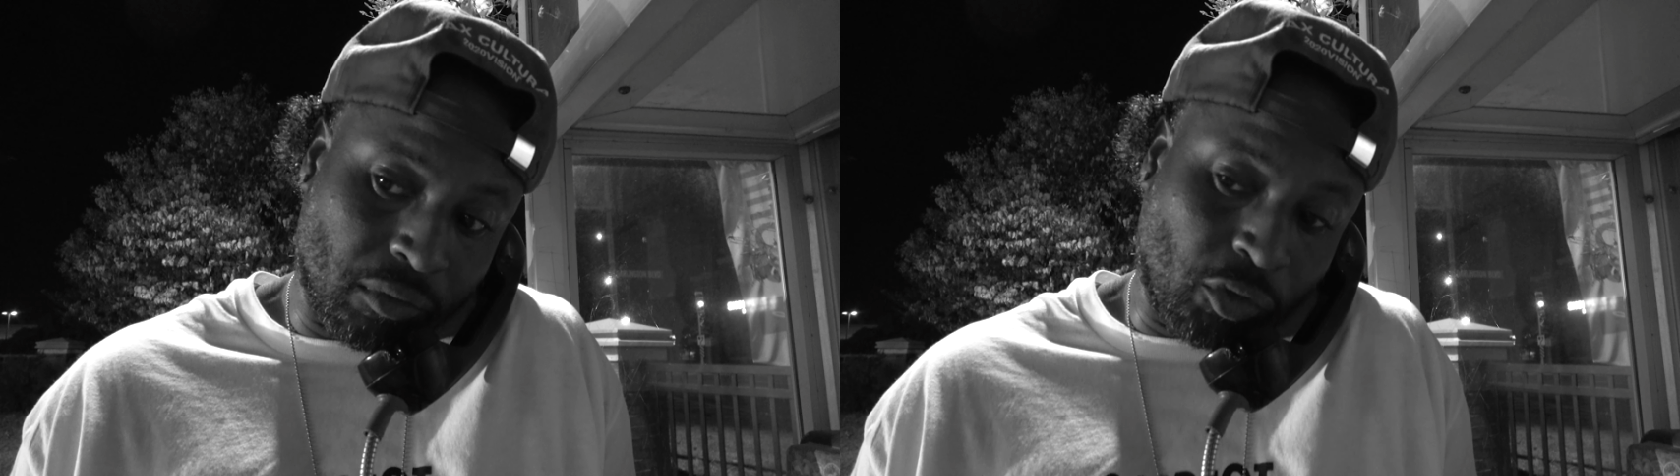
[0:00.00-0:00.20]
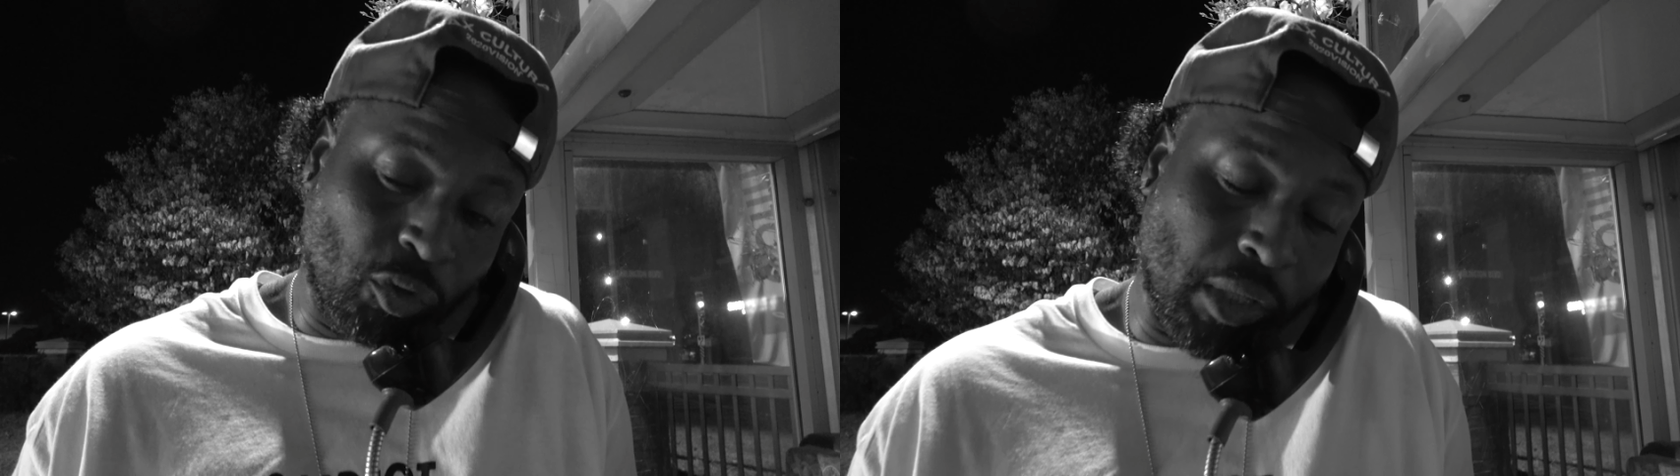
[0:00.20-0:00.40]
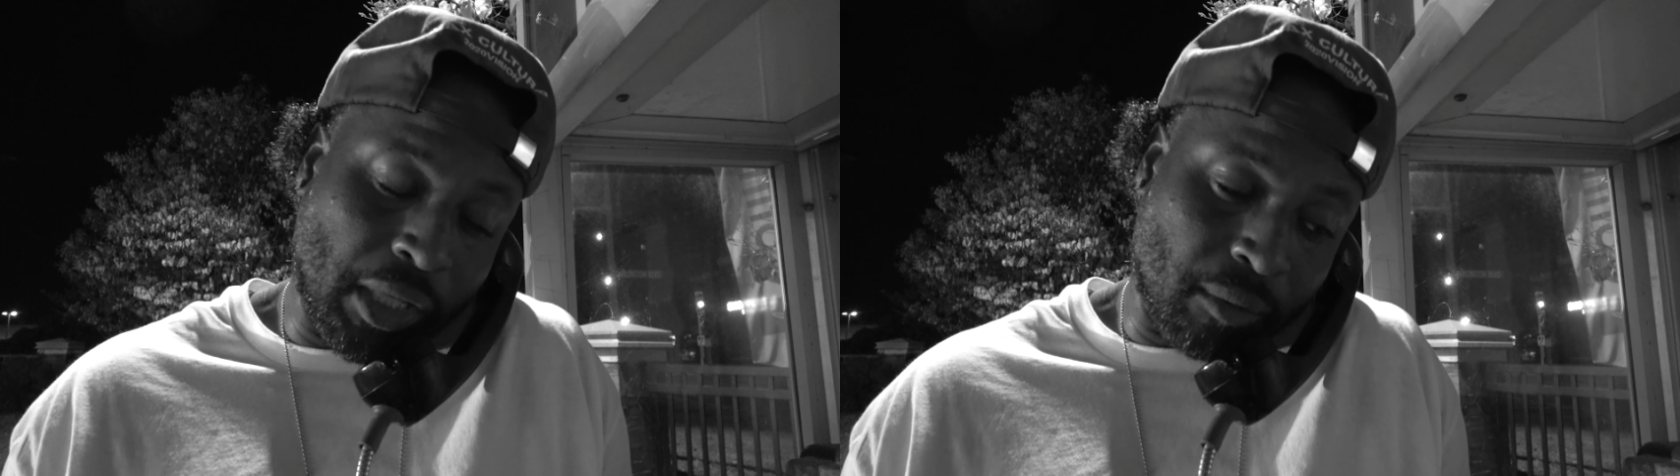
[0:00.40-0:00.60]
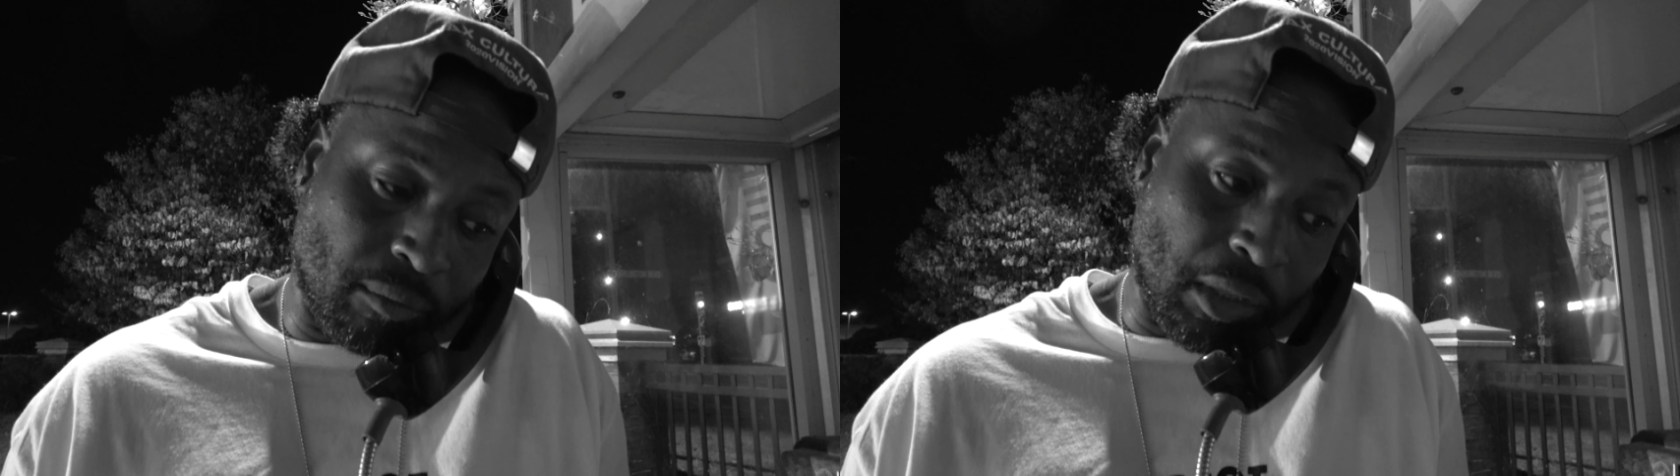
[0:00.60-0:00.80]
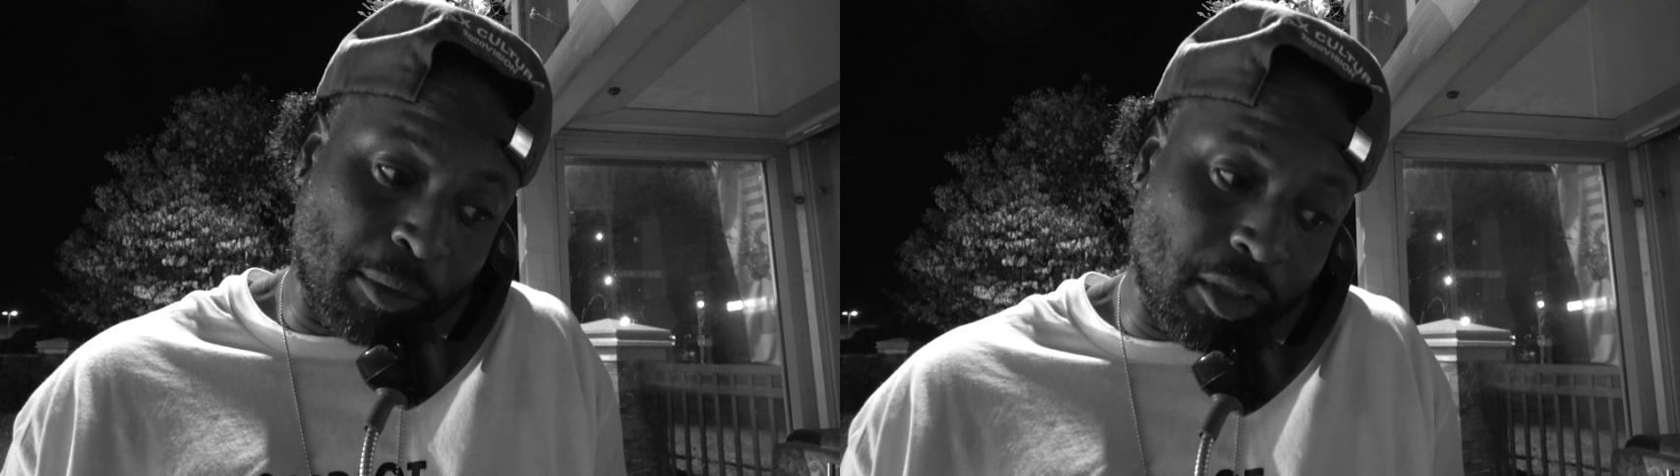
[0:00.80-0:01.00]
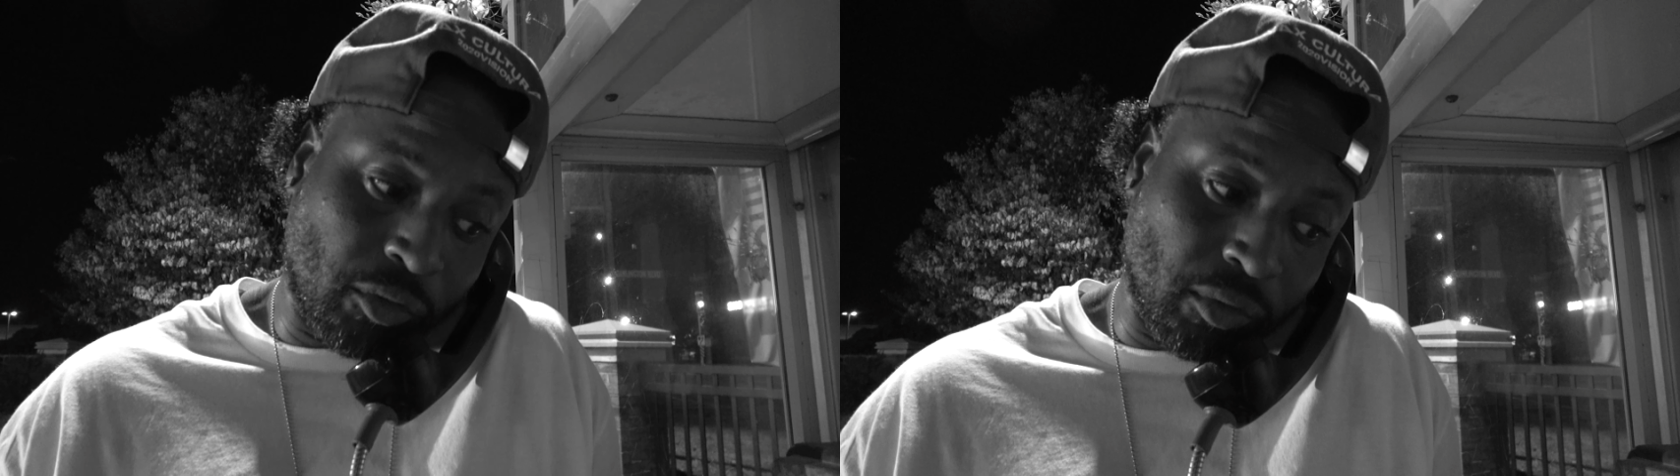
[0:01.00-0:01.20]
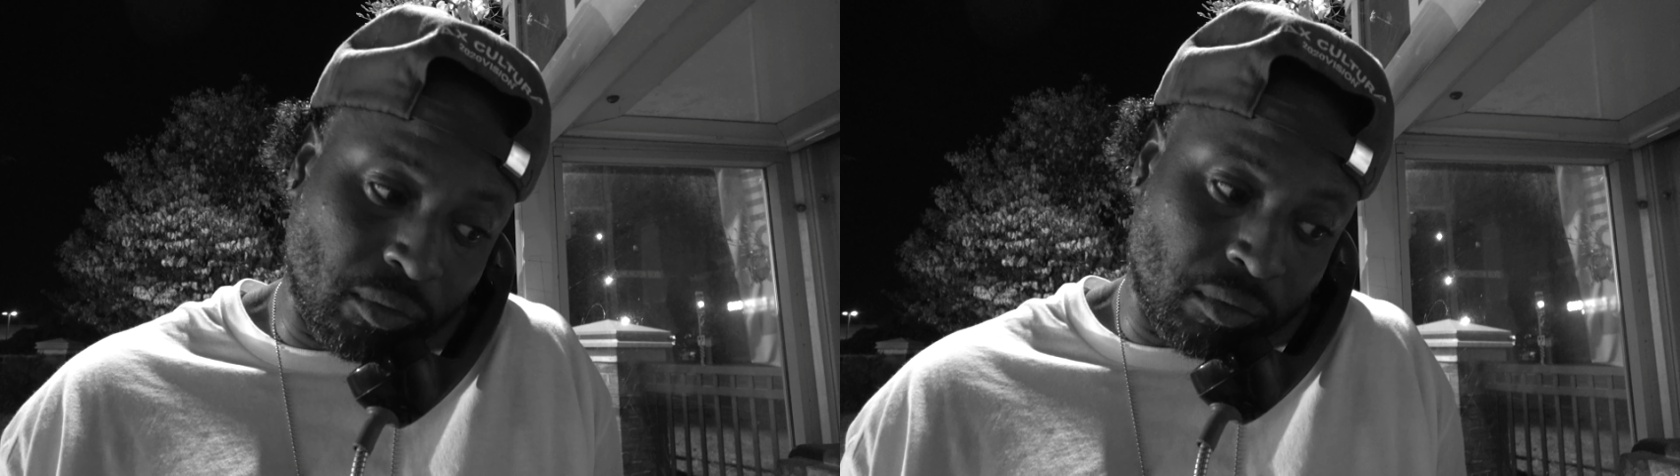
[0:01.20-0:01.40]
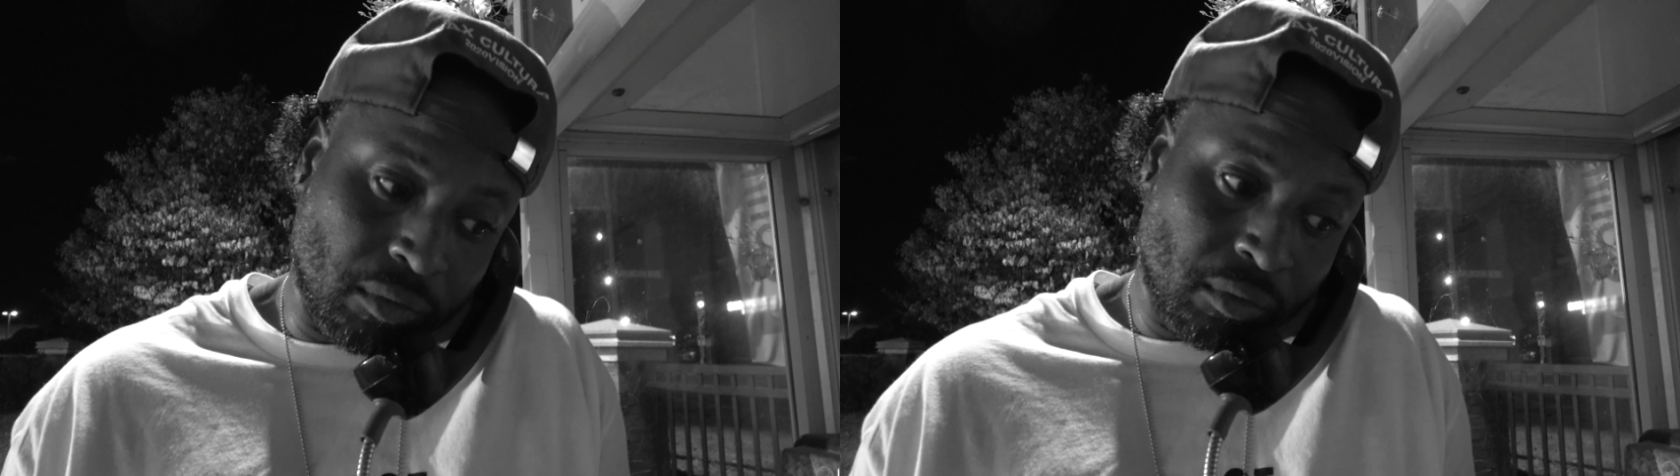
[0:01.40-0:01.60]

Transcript: 2 a.m. I'll be there too.